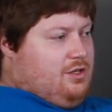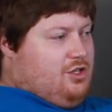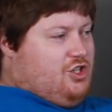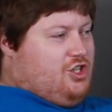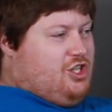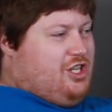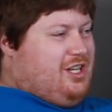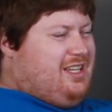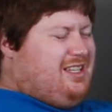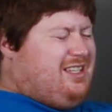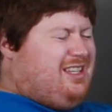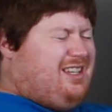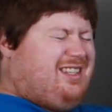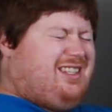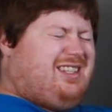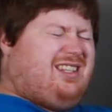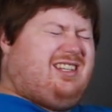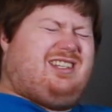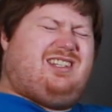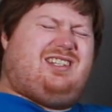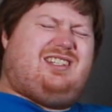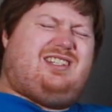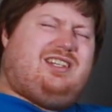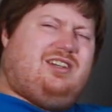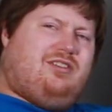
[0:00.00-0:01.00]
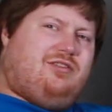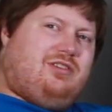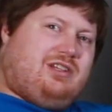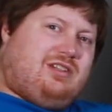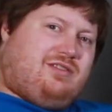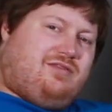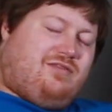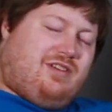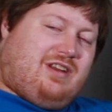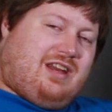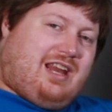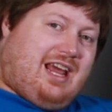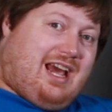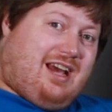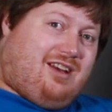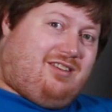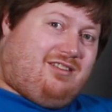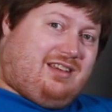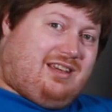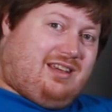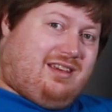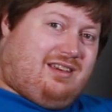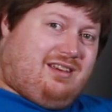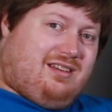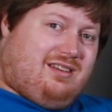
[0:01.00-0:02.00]
Jesus, the series
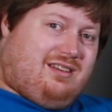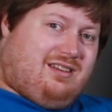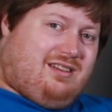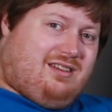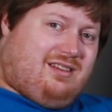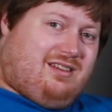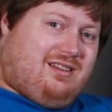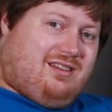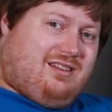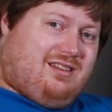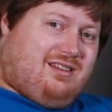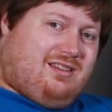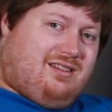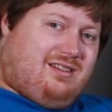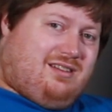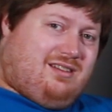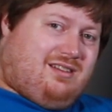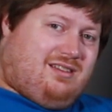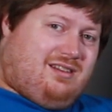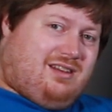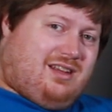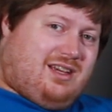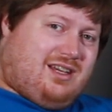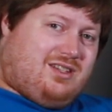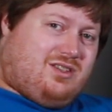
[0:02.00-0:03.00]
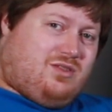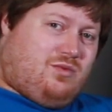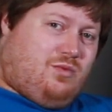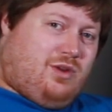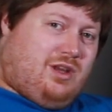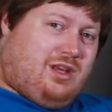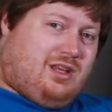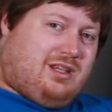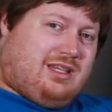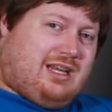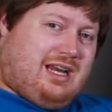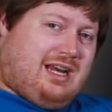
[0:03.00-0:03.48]
finale next week.